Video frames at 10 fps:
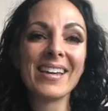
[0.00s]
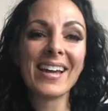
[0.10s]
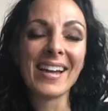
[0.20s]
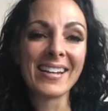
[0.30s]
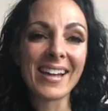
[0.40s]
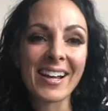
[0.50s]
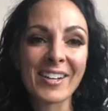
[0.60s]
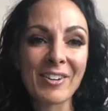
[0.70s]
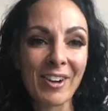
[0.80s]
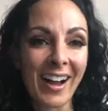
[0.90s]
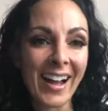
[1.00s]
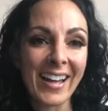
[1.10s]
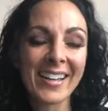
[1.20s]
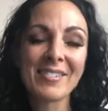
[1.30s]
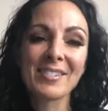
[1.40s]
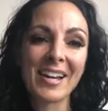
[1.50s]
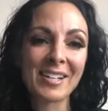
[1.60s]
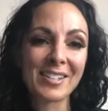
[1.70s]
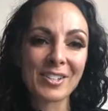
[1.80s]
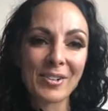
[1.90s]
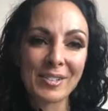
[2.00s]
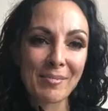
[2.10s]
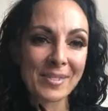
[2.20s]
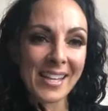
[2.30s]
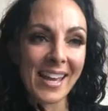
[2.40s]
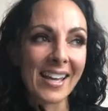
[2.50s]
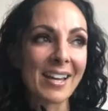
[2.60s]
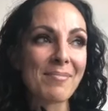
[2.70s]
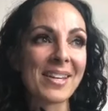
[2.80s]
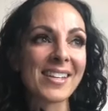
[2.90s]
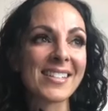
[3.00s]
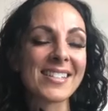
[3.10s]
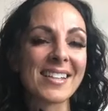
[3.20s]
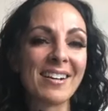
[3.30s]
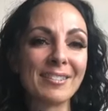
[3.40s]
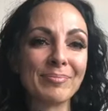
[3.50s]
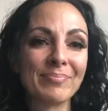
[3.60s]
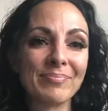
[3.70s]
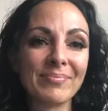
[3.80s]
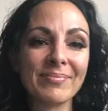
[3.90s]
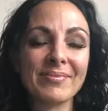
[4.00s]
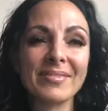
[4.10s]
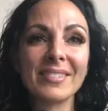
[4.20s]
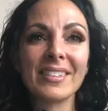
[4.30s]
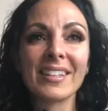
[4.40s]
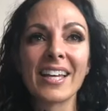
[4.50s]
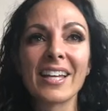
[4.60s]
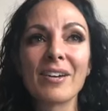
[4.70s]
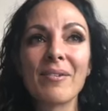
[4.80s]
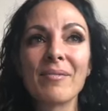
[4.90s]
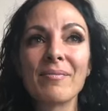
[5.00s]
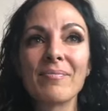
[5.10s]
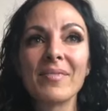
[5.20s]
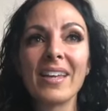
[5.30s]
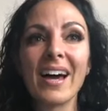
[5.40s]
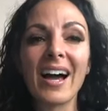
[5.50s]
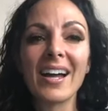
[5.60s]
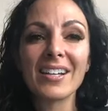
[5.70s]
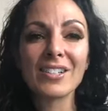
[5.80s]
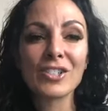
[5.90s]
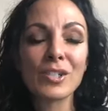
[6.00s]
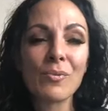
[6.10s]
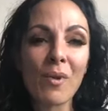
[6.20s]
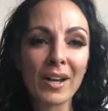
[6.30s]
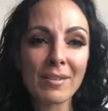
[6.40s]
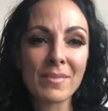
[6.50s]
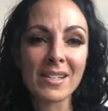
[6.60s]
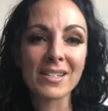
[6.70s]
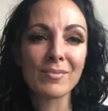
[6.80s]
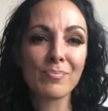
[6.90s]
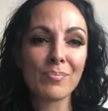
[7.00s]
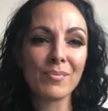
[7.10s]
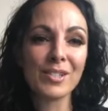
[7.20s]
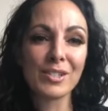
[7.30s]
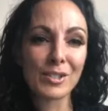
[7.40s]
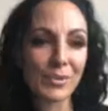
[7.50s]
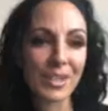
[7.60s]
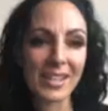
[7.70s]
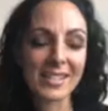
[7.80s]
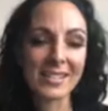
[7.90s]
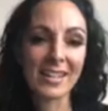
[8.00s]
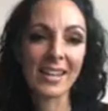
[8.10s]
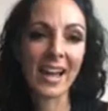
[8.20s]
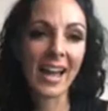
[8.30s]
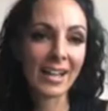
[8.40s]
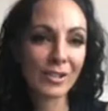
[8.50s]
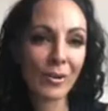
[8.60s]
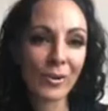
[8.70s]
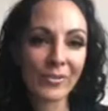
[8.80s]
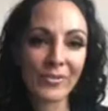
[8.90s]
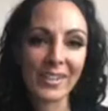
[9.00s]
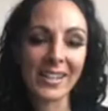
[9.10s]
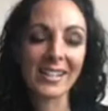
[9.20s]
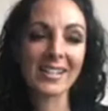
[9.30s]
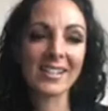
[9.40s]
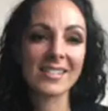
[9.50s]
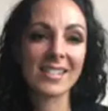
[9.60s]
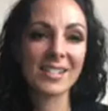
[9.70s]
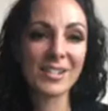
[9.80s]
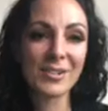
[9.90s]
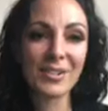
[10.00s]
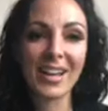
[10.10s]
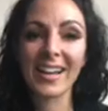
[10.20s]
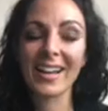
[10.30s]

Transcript: And I could cry. I get choked up saying it because, like, she wanted me to do this. And I had cold feet because I knew,